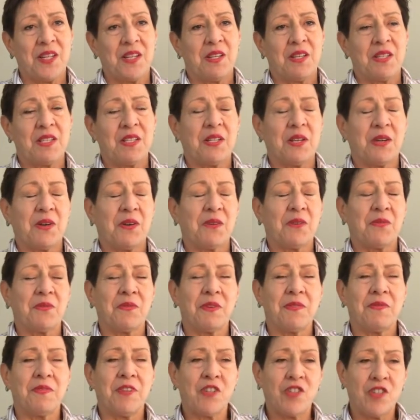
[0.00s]
So
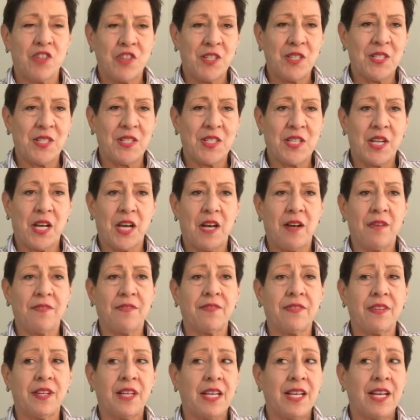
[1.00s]
revision is
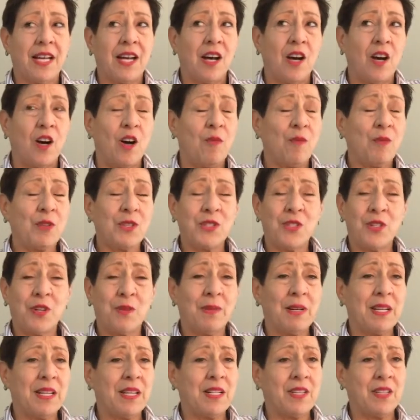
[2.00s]
tough. Almost
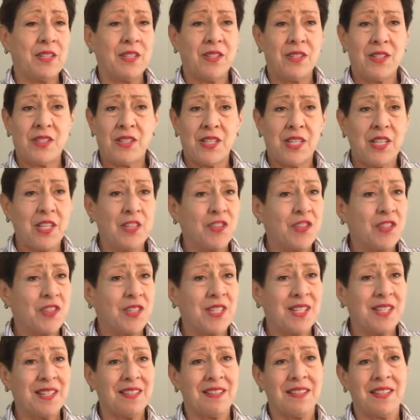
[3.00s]
nobody
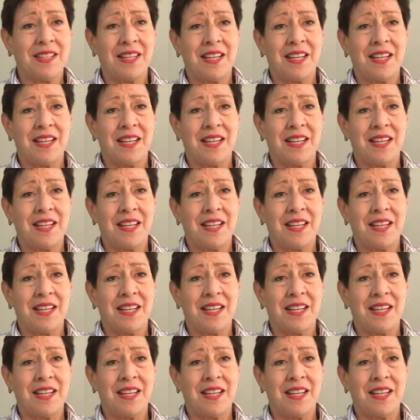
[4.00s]
teaches it.